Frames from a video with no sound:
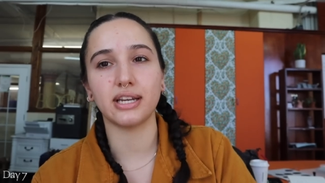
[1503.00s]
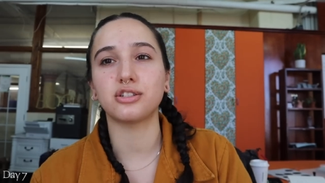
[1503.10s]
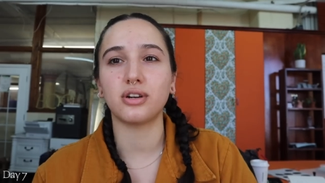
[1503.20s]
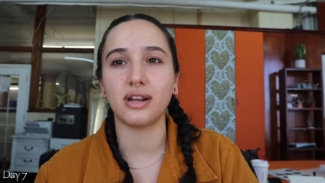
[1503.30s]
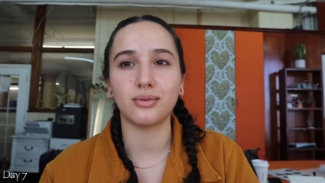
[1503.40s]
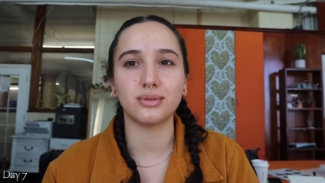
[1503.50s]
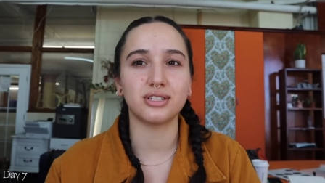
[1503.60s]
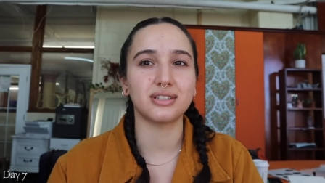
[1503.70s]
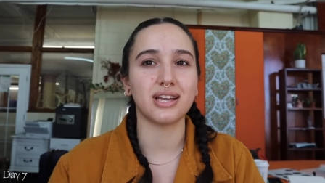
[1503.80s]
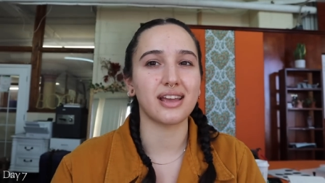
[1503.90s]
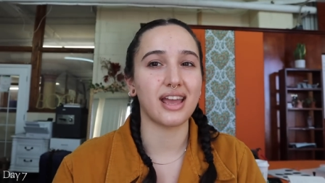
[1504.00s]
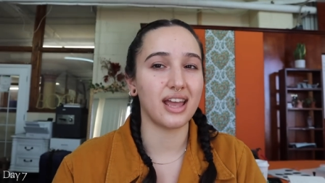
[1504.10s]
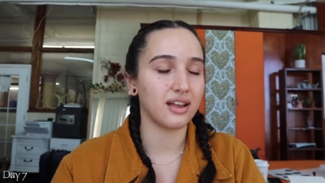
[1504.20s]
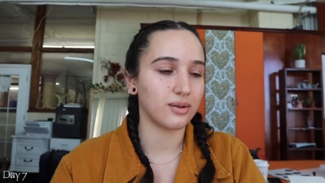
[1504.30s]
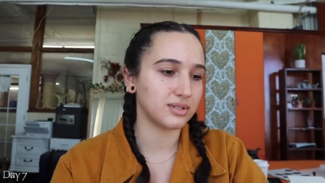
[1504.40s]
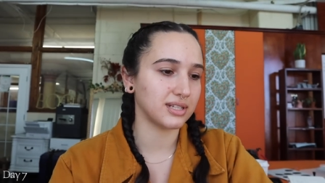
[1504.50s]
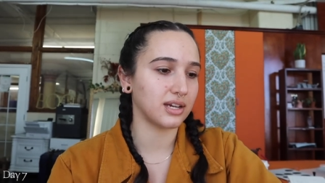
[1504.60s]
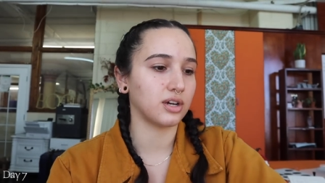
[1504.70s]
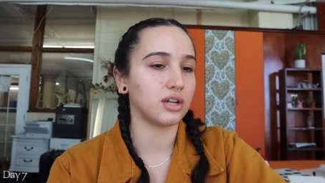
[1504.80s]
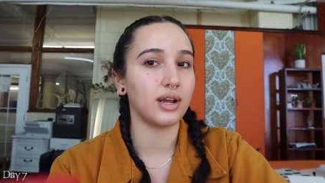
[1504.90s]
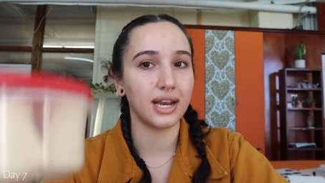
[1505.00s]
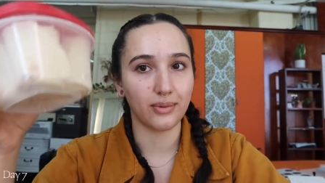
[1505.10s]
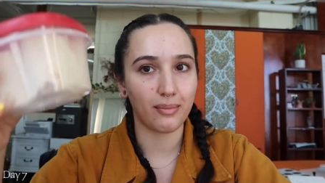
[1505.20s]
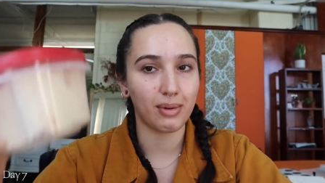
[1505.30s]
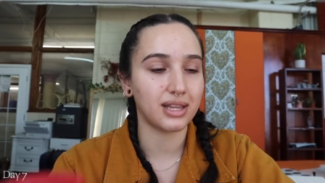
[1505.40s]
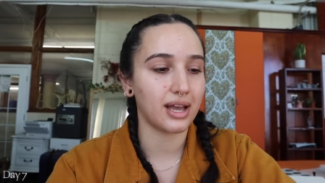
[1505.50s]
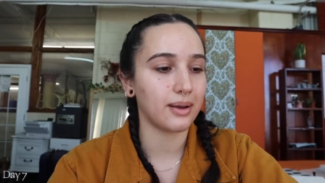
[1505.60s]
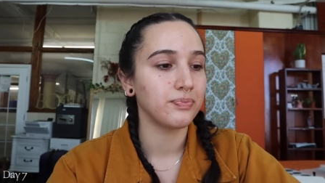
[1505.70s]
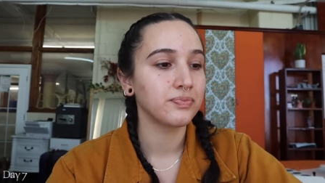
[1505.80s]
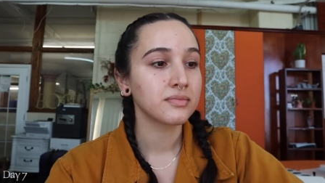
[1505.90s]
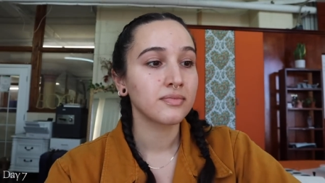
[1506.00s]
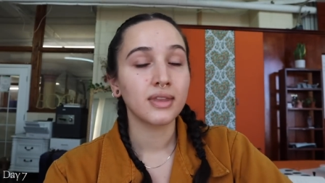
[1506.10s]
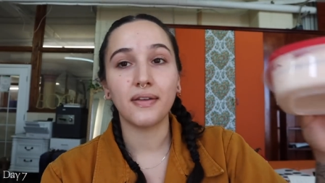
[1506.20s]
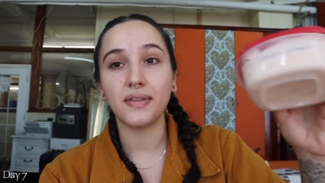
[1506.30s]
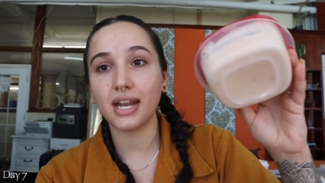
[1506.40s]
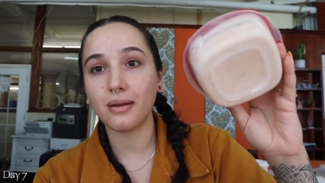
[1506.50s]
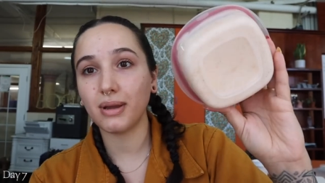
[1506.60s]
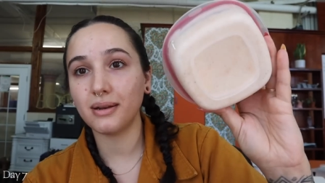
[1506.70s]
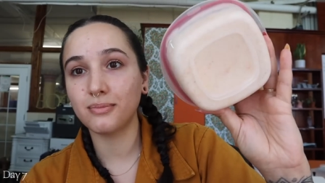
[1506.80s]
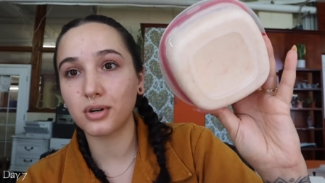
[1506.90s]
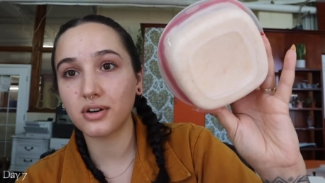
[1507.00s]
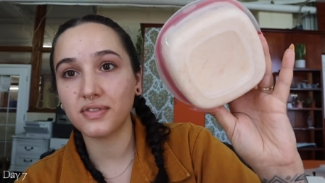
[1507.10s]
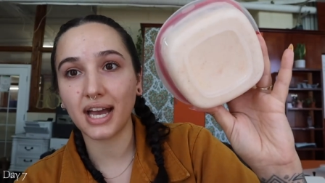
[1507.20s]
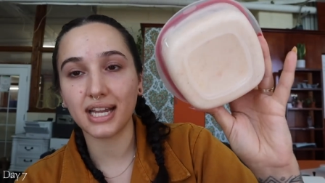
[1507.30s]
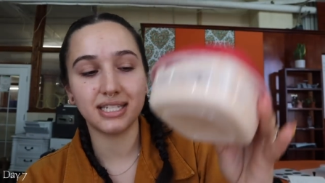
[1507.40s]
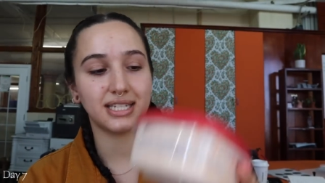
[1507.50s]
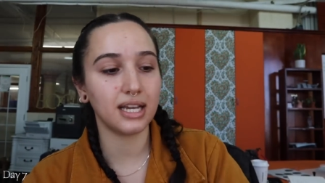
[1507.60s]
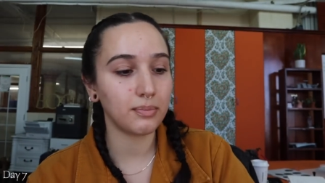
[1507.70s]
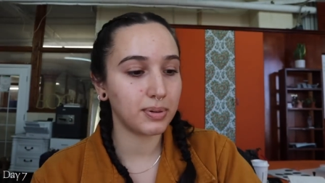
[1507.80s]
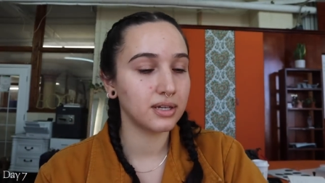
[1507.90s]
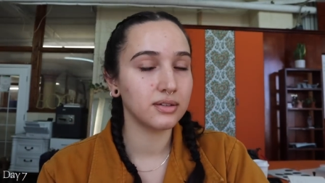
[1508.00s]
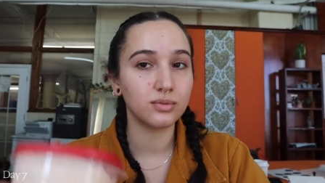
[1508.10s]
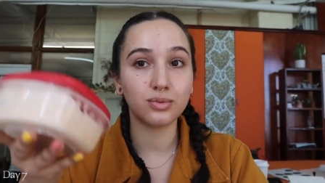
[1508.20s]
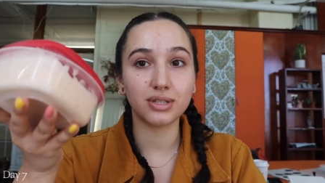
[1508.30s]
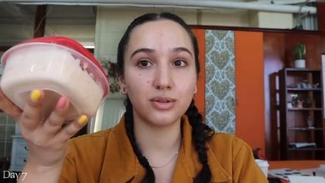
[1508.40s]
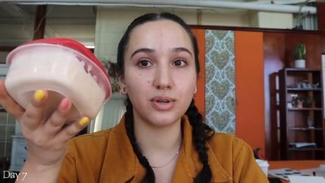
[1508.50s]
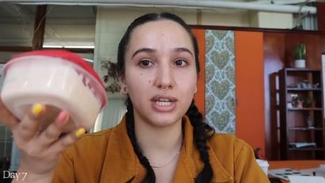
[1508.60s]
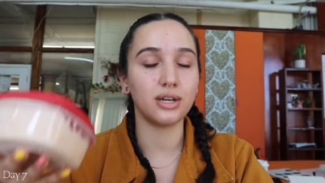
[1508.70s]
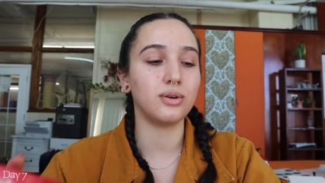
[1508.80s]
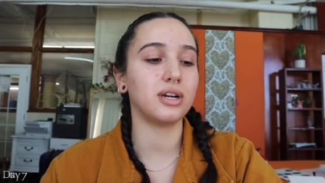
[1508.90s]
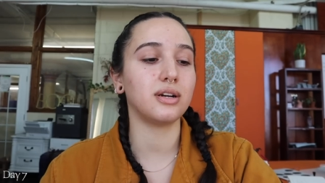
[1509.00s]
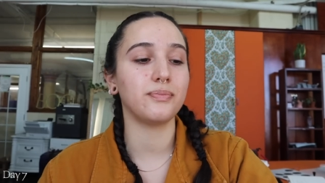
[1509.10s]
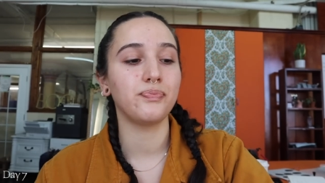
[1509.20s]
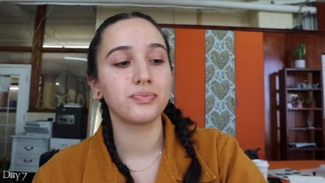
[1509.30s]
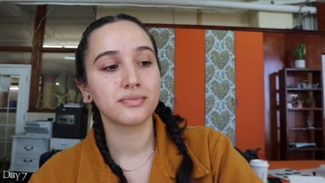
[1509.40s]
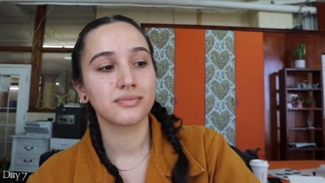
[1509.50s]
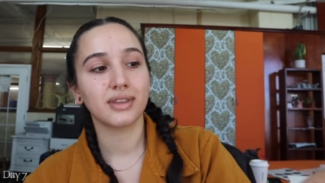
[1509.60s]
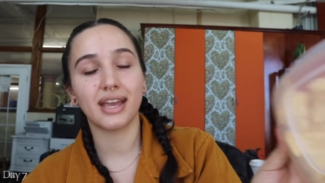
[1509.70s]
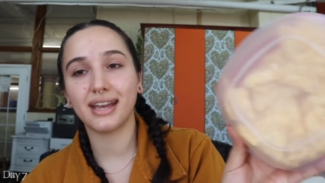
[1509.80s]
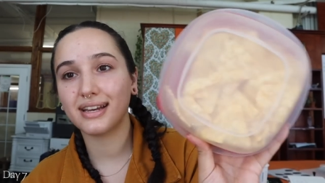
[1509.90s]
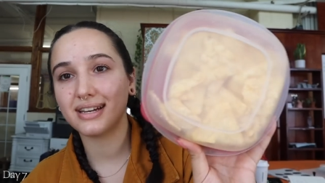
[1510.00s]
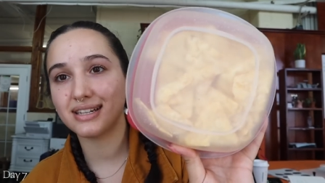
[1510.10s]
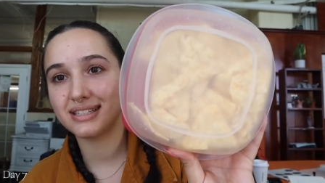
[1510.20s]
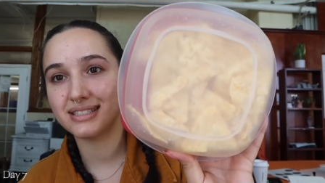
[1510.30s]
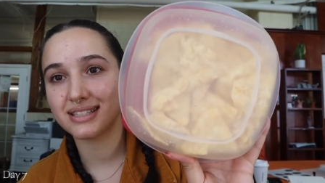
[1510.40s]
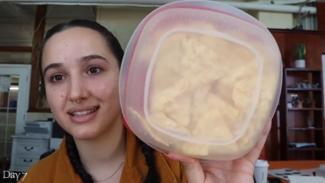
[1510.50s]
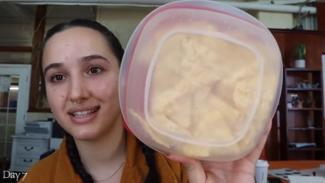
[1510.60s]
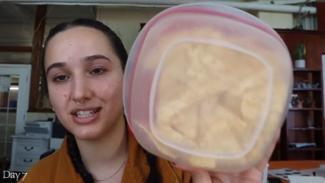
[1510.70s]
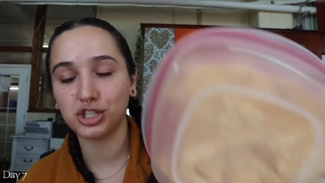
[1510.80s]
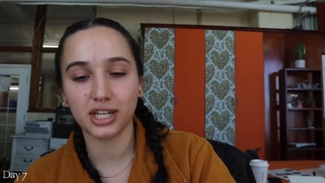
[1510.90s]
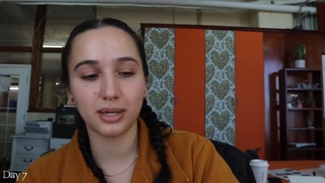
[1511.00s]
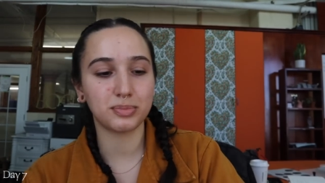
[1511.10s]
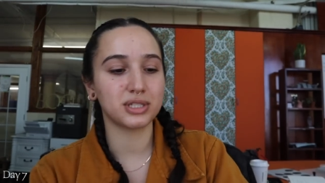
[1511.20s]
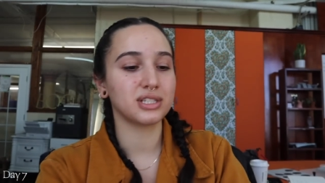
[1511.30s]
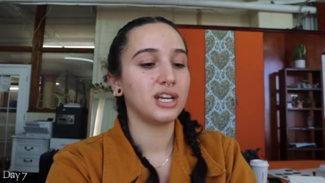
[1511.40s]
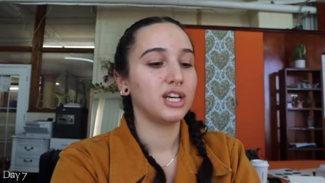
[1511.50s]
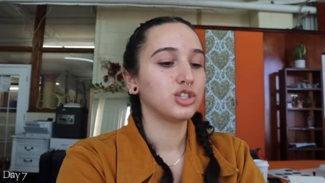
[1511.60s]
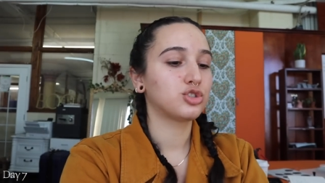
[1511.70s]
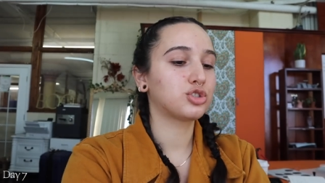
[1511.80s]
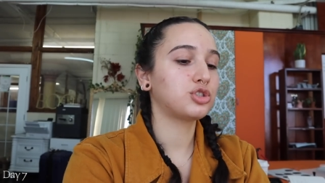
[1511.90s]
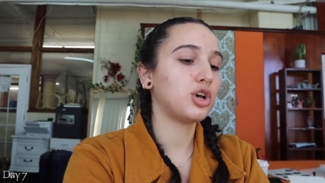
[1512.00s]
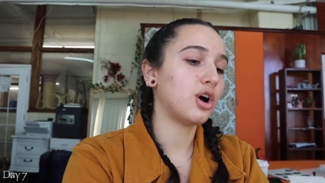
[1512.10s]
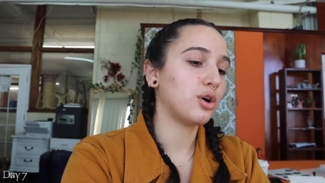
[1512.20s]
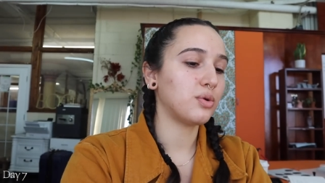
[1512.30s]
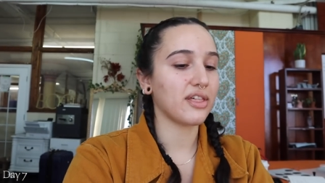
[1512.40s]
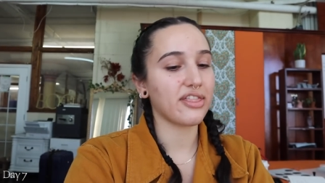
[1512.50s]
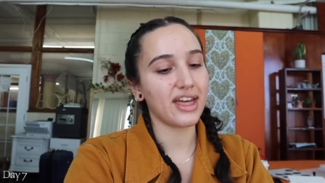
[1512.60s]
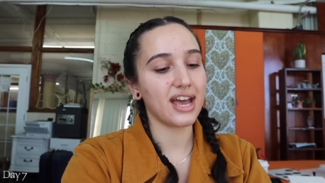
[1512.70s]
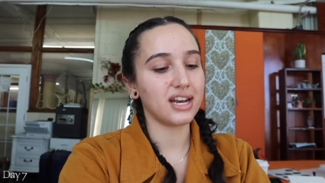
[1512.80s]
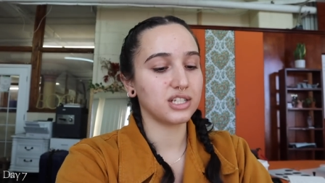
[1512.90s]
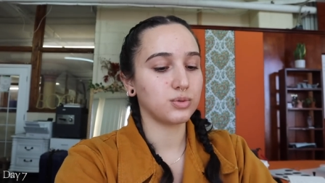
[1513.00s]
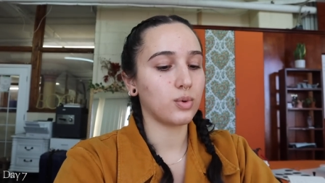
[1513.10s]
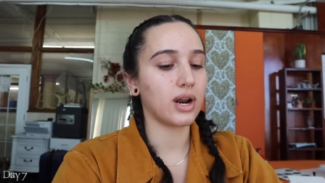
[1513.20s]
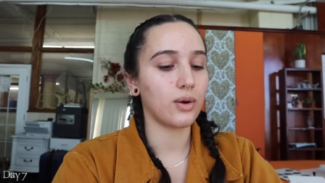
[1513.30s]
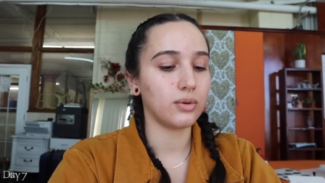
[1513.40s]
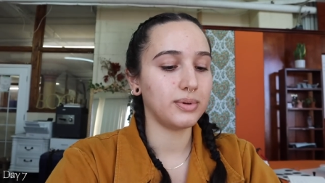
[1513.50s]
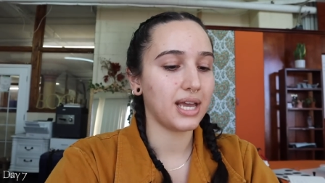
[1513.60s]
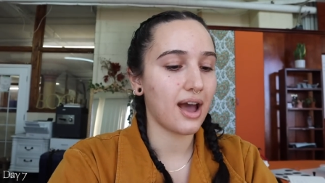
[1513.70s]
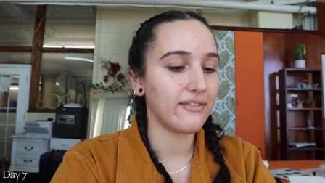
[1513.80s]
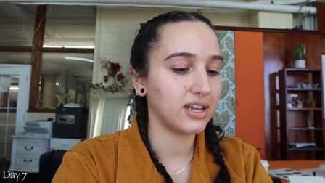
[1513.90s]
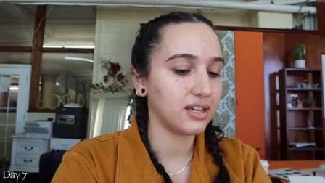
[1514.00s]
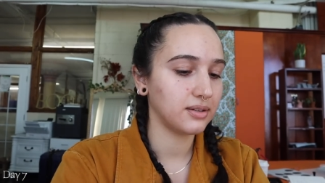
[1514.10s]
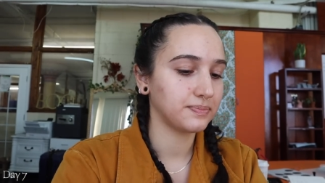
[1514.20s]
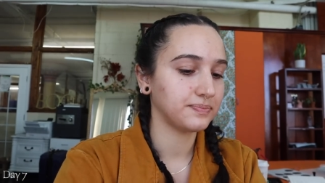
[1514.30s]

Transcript: yesterday that was just like, eh, it wasn't that good. Anyway, I made that. And then I made more of that dip with the Greek yogurt and the chips. So that is what I will be having